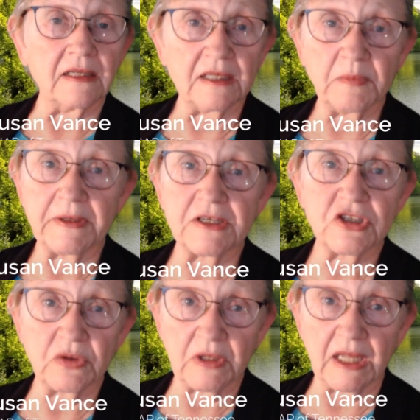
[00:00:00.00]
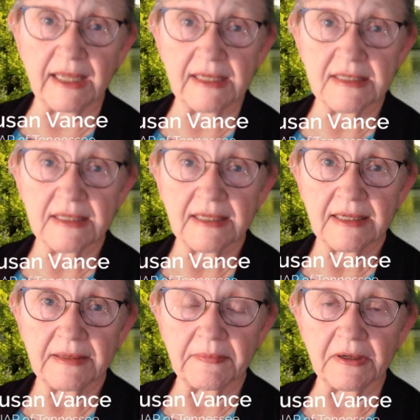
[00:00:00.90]
A little bit too late,
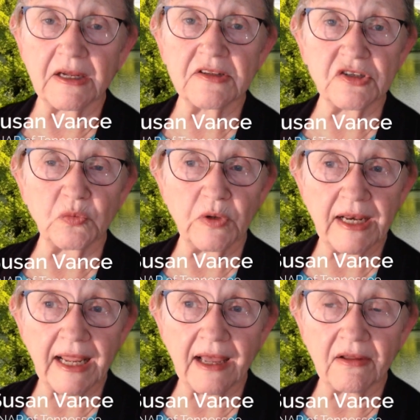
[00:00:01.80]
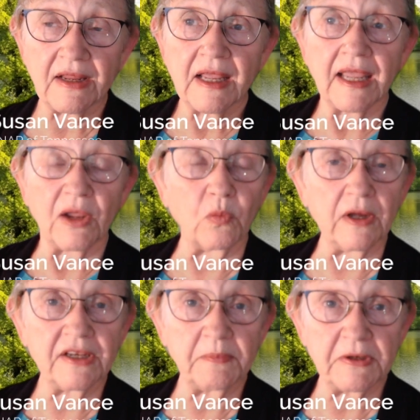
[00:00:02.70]
because it went out. And
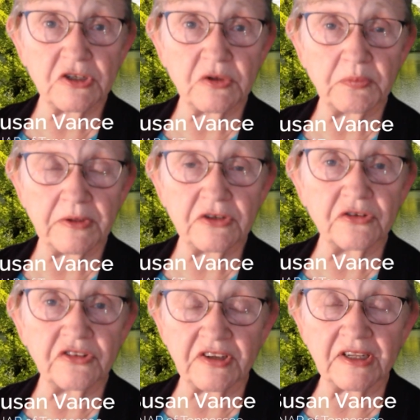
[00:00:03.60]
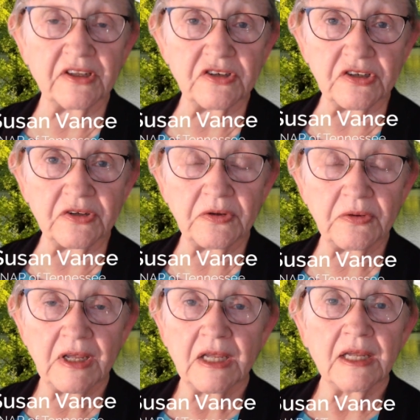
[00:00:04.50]
what did Bishop Richard Sticka
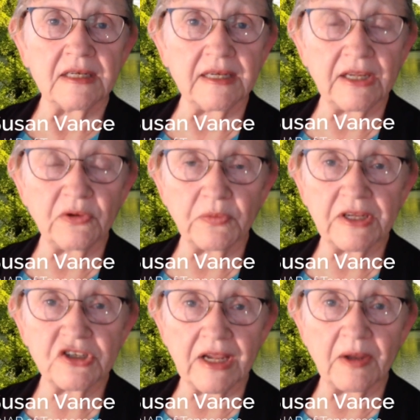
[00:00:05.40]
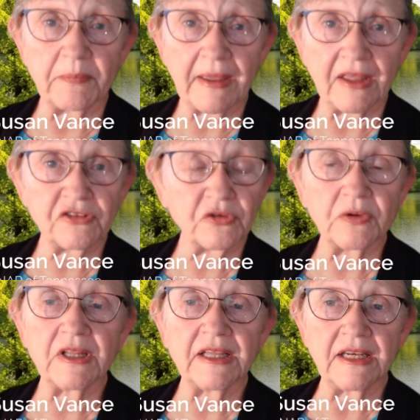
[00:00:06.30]
do? Did he reach out
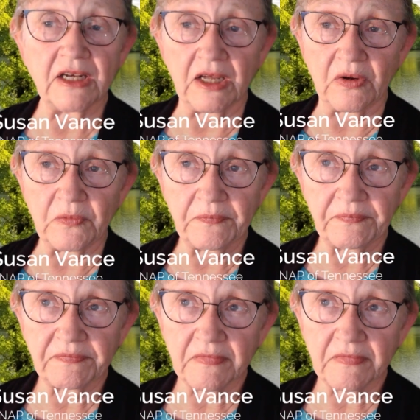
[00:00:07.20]
pastorally? No.